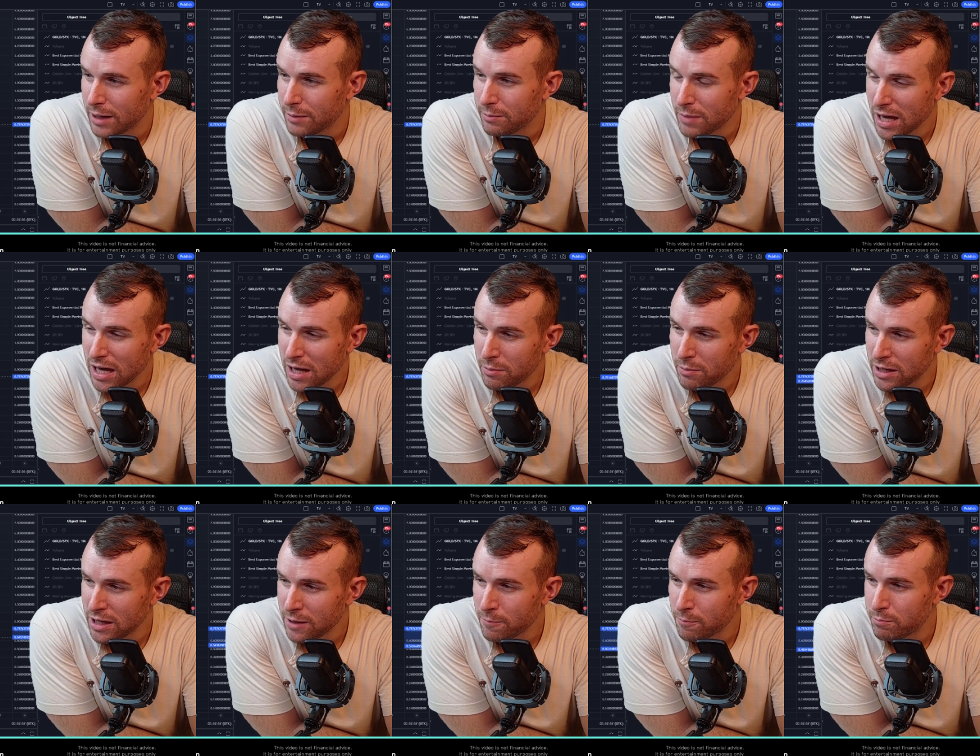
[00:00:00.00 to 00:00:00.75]
And
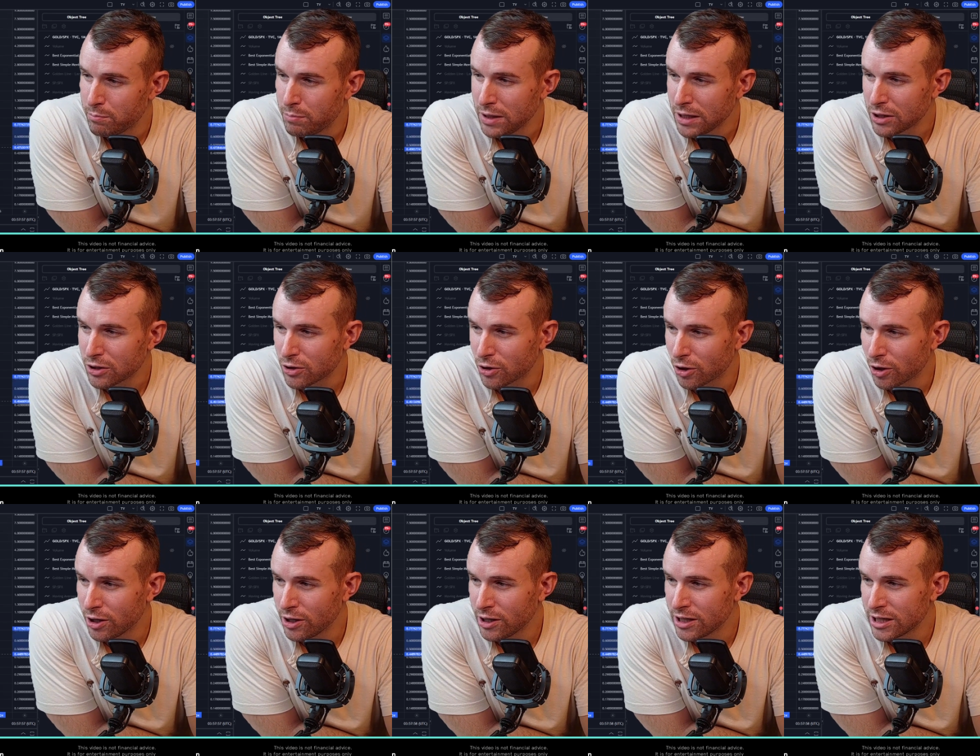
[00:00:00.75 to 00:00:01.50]
maybe
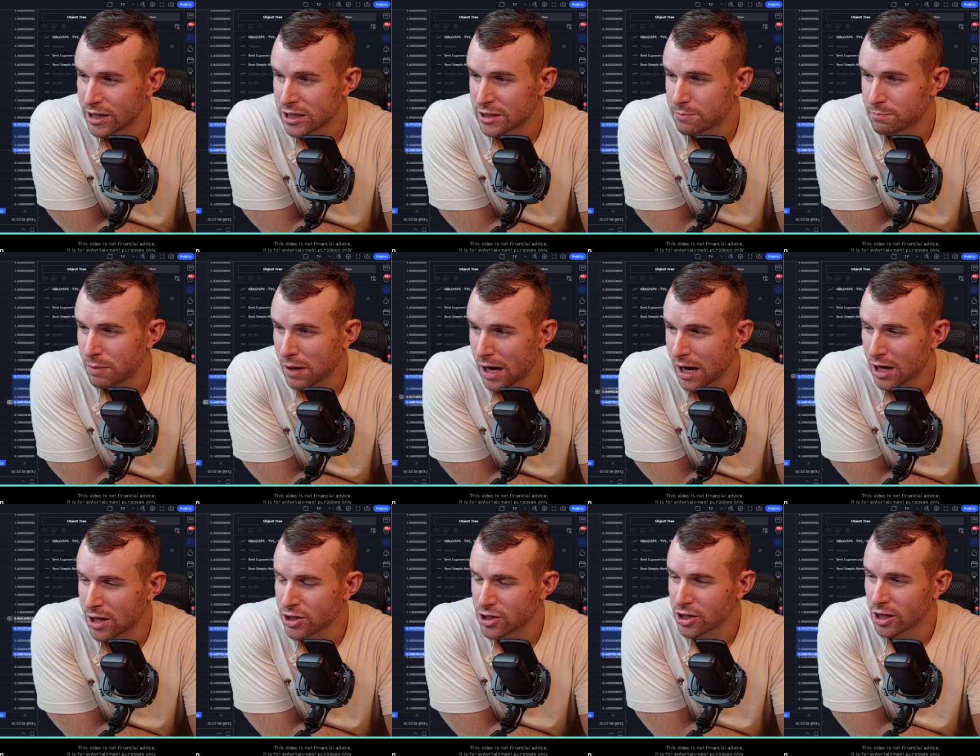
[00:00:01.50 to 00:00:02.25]
Bitcoin is
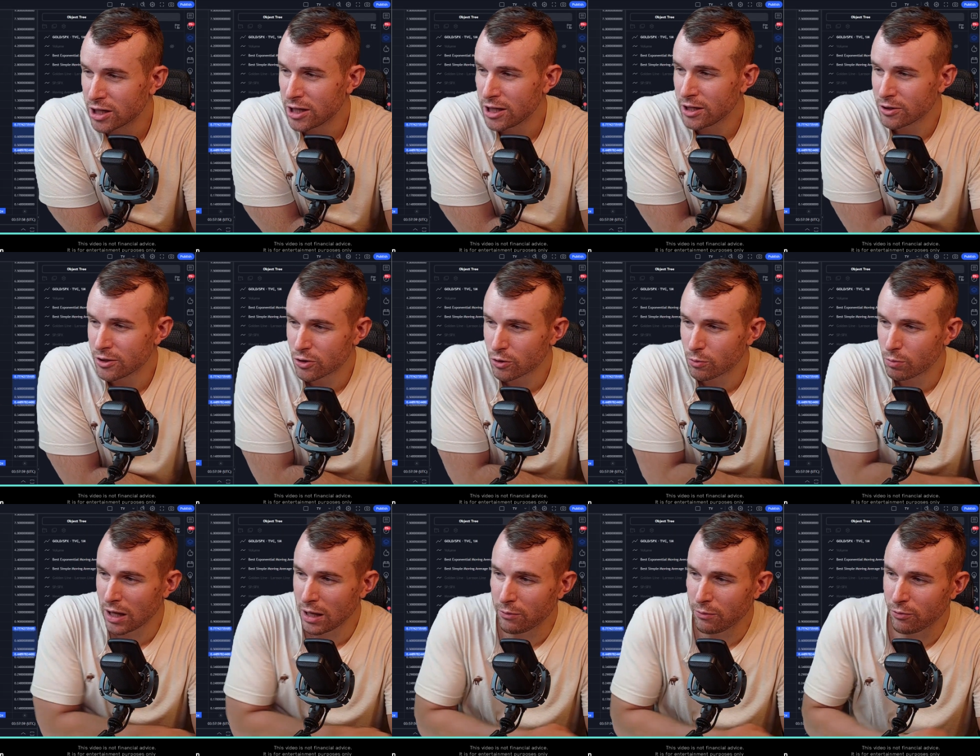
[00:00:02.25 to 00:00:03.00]
partially to
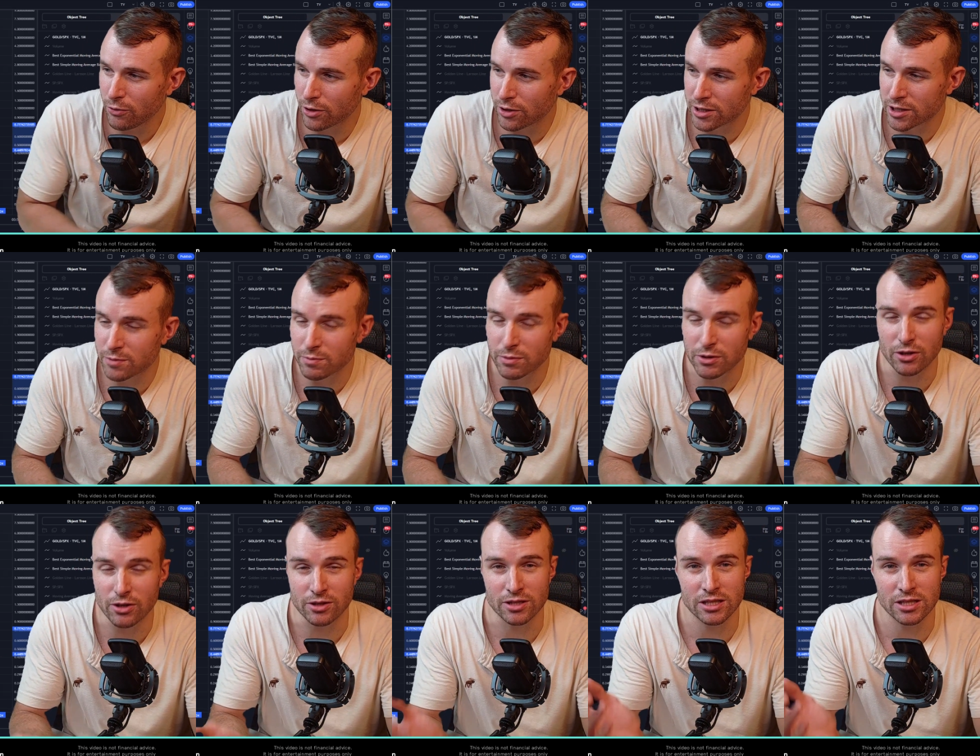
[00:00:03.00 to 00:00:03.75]
blame for this
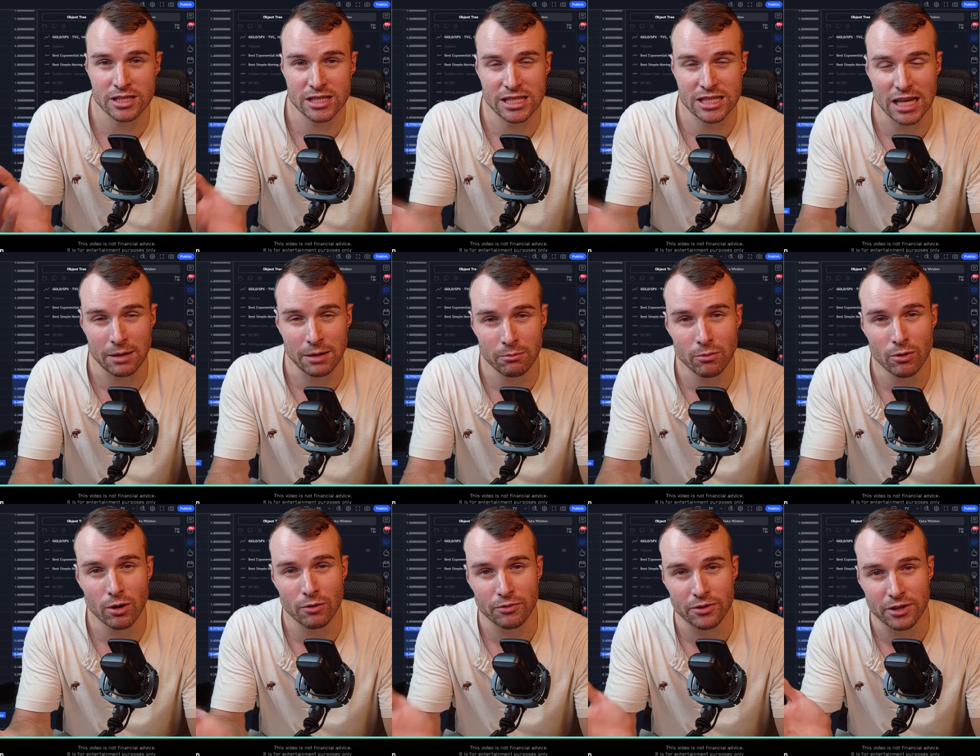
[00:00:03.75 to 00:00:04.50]
because
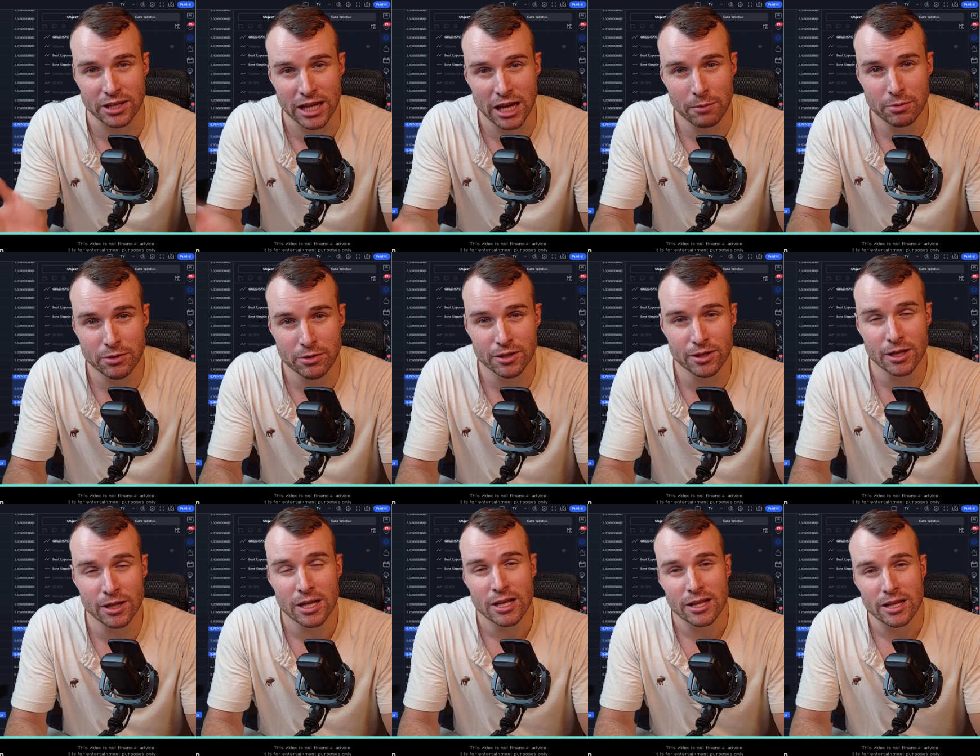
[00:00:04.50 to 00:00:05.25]
some of the
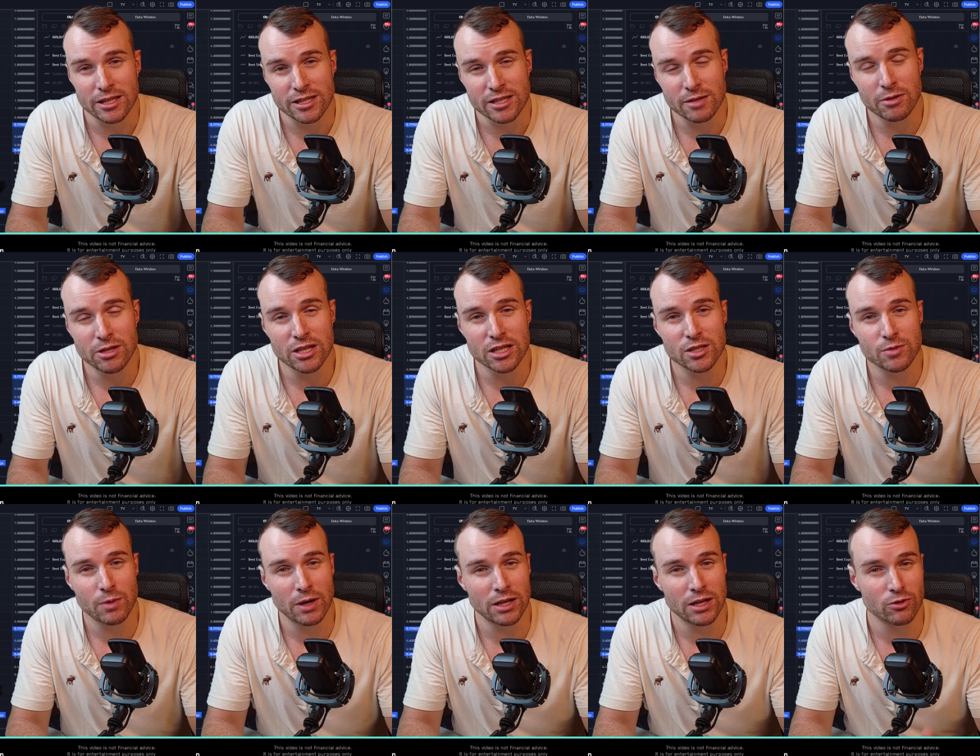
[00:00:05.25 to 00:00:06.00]
capital that simply
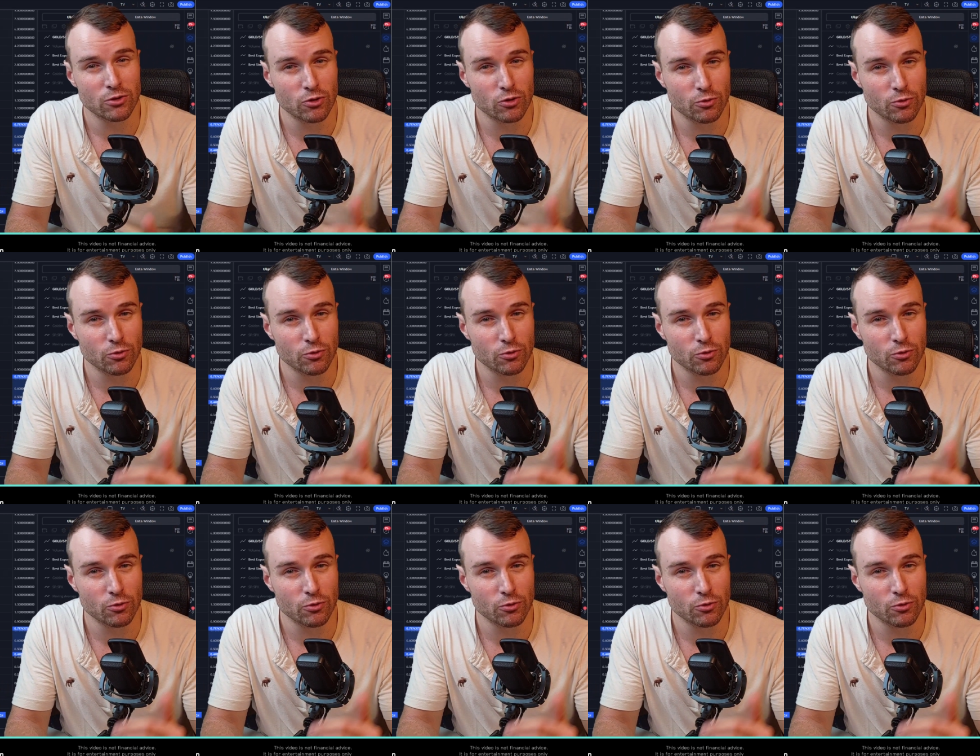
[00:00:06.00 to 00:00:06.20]
just went